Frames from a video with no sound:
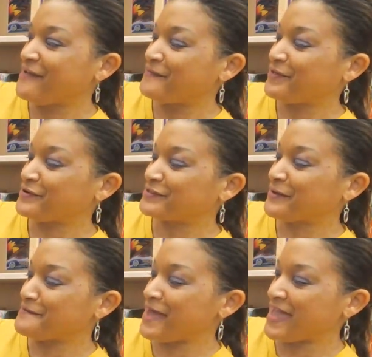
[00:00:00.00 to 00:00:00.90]
There's
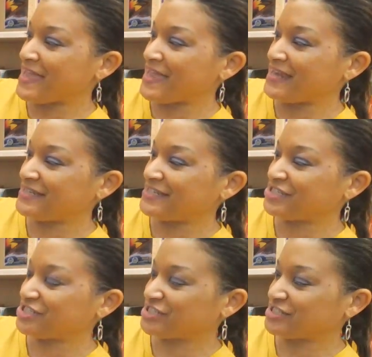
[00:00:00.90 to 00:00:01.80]
the main
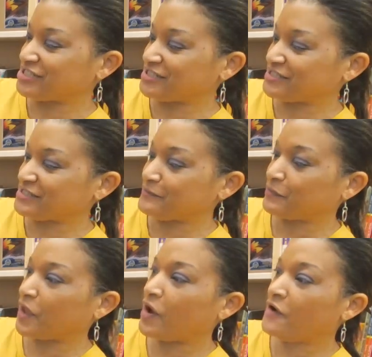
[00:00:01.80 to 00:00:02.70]
dishes,
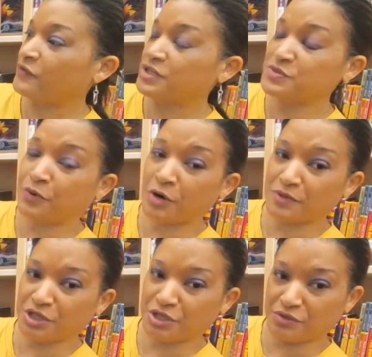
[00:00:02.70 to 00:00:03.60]
of which
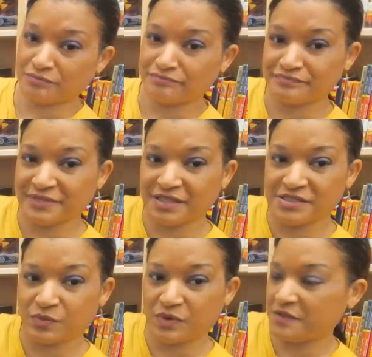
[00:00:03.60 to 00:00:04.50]
barbecue
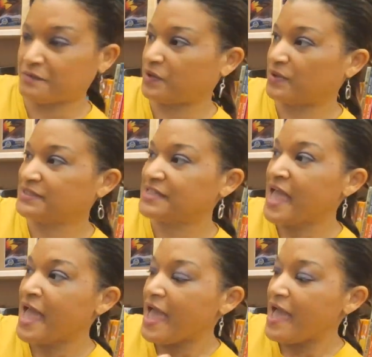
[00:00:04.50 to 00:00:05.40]
is one of the big ones.
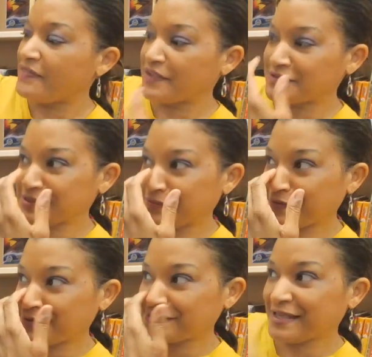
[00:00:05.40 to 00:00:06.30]
And then some of
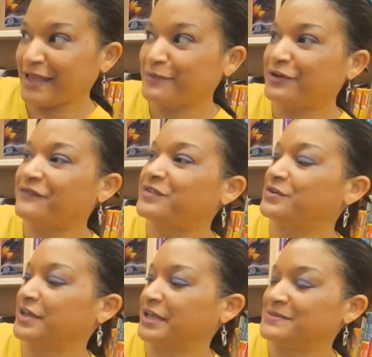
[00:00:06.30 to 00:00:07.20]
the table and
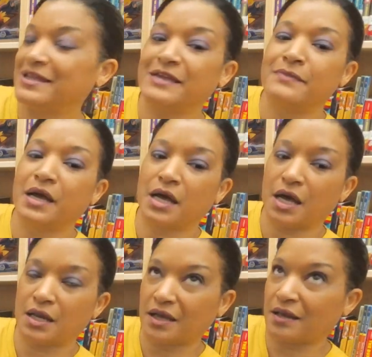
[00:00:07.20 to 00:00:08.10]
field games, like
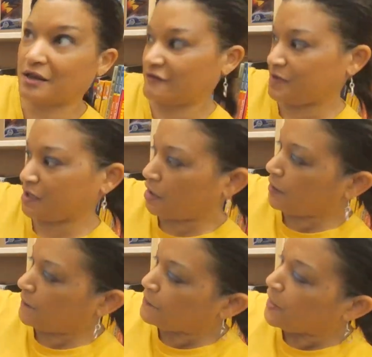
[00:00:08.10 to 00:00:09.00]
Mancala. I love Mancala.